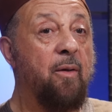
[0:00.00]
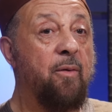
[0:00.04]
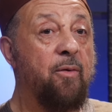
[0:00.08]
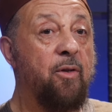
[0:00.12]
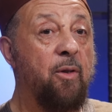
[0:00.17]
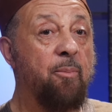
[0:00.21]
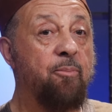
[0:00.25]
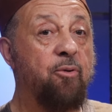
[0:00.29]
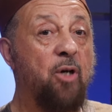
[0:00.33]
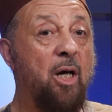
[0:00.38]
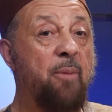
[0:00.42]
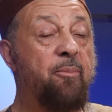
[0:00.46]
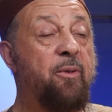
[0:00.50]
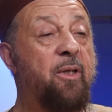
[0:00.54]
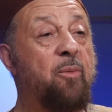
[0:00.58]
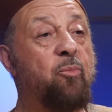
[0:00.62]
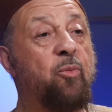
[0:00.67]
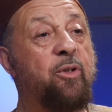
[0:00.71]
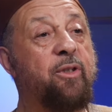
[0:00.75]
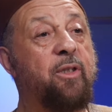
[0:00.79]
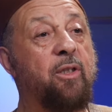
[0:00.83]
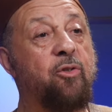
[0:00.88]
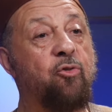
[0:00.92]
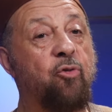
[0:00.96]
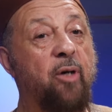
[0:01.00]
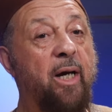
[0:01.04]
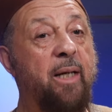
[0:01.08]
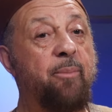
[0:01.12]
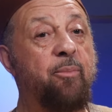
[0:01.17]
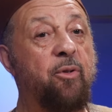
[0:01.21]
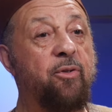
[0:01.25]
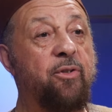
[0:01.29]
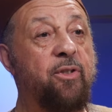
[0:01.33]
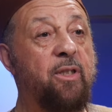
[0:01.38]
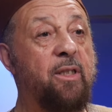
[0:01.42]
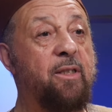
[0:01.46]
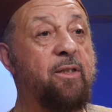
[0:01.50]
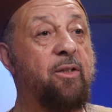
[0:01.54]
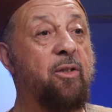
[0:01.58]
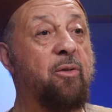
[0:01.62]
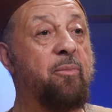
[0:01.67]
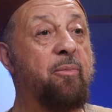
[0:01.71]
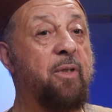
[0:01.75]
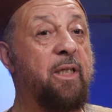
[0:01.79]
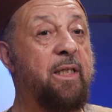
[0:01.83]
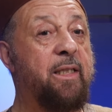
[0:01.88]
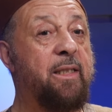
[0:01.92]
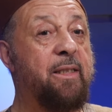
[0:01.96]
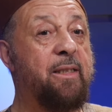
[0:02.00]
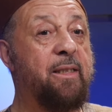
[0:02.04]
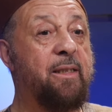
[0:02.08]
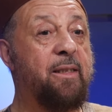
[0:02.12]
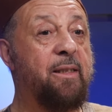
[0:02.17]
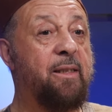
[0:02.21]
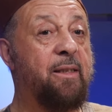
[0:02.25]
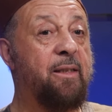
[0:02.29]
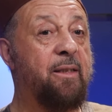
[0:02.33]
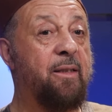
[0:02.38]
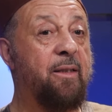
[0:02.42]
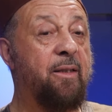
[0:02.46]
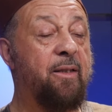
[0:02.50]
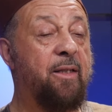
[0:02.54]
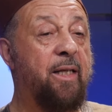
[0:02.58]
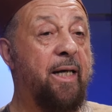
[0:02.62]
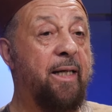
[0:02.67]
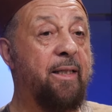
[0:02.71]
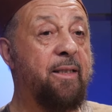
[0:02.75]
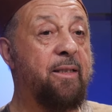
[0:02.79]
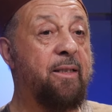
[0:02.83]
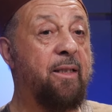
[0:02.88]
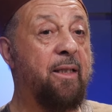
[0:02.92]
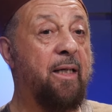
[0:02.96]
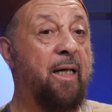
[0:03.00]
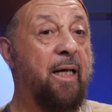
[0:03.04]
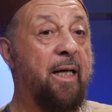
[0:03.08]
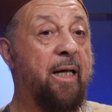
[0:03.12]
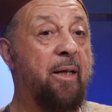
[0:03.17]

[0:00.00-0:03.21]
The problem with the tribal system is that